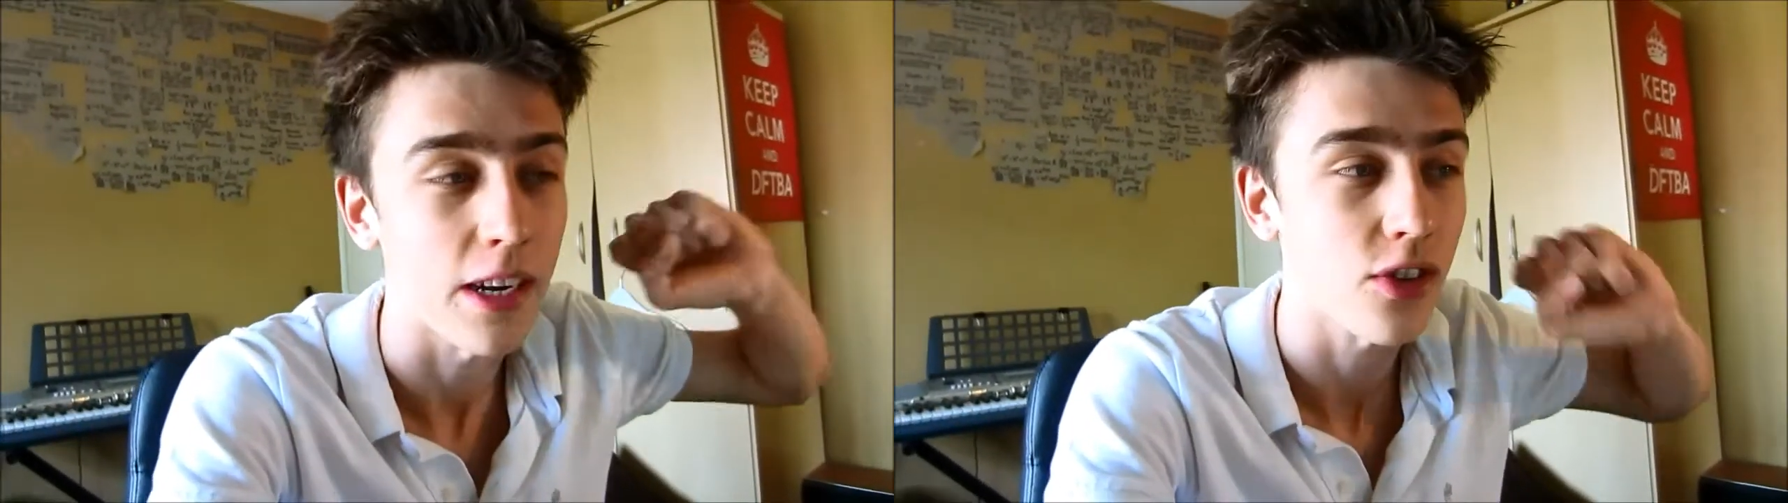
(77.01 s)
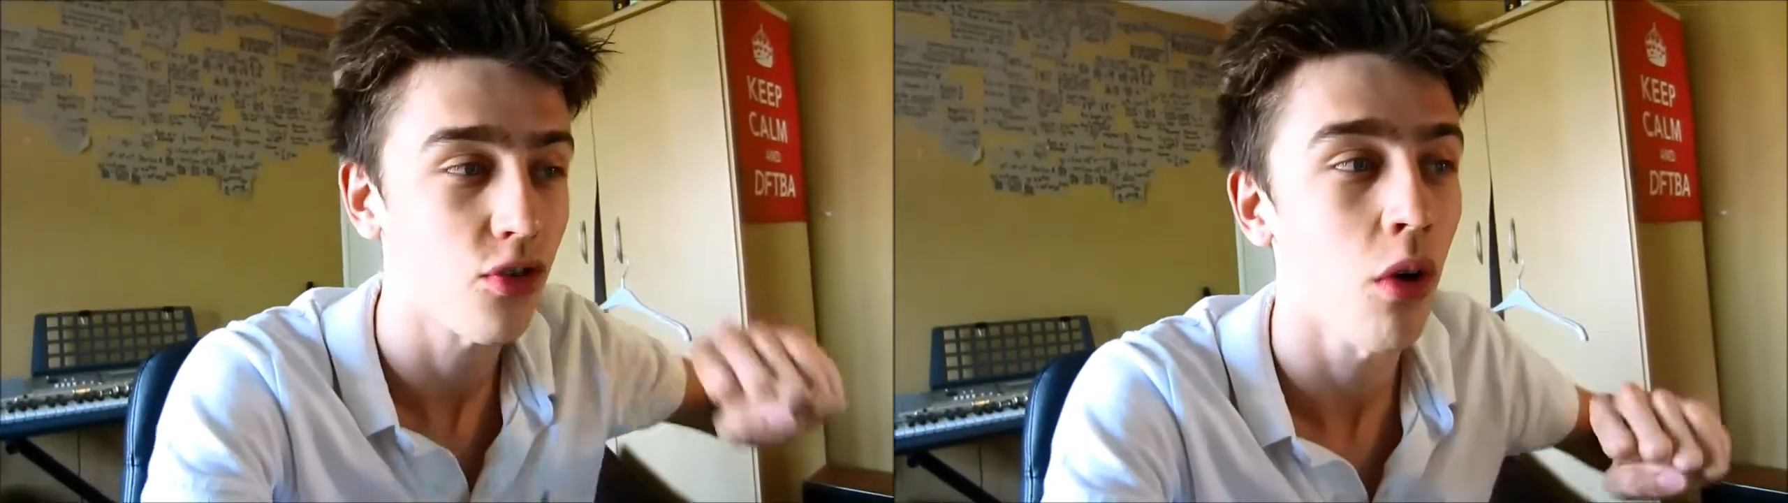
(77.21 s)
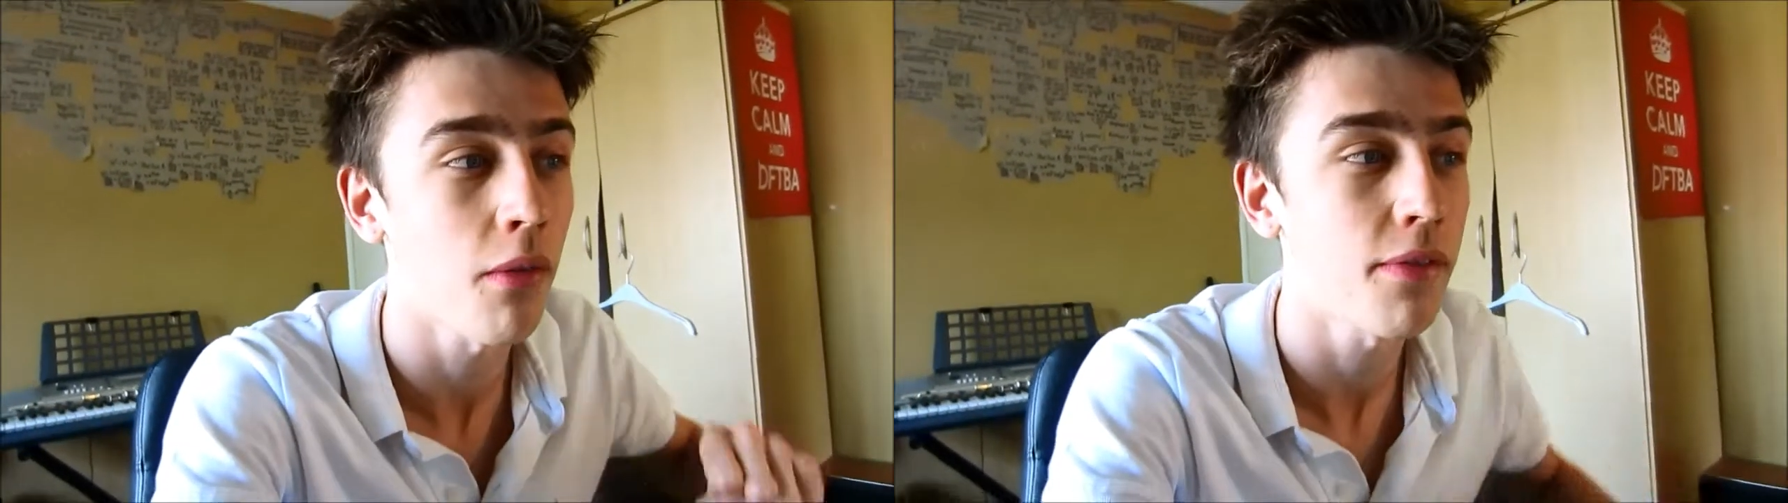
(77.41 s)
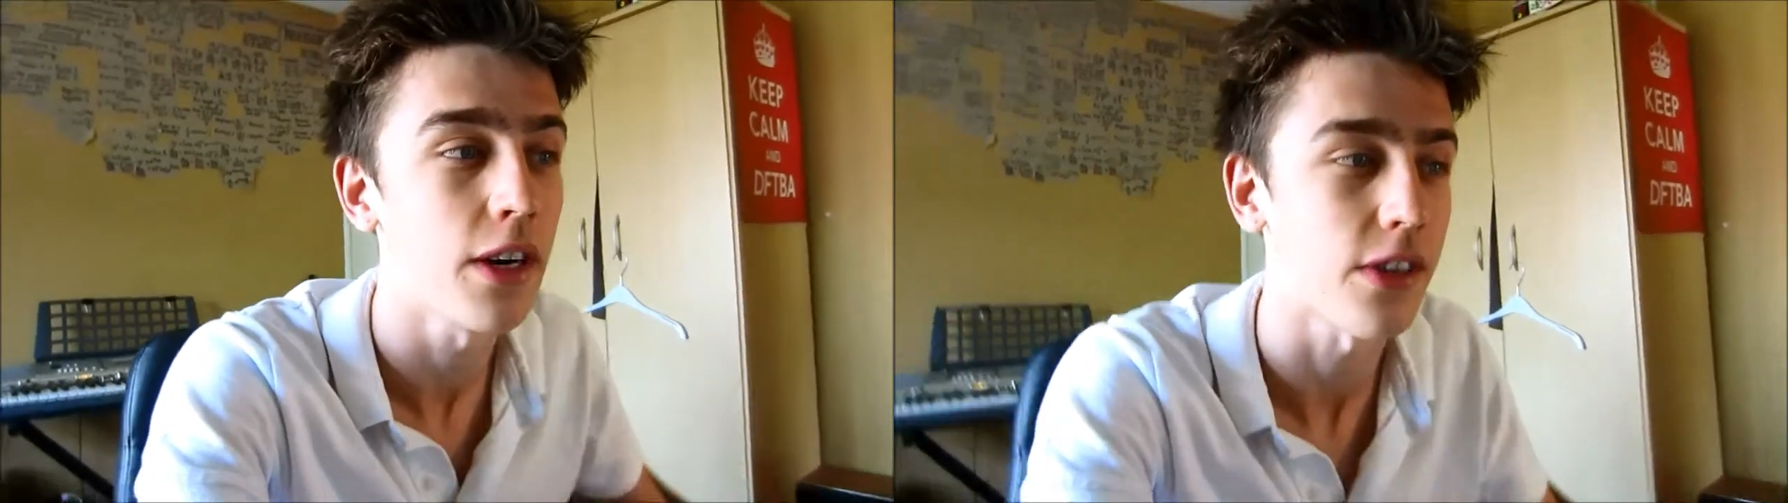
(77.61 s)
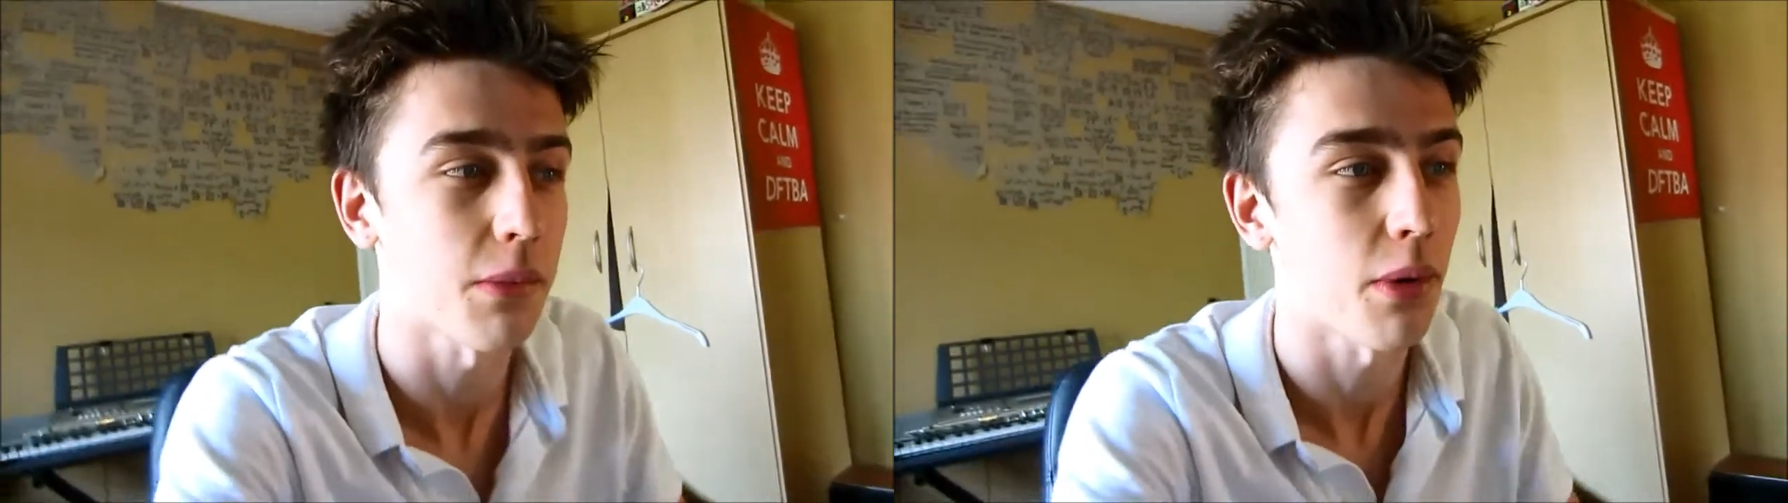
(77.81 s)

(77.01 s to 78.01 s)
a strong first in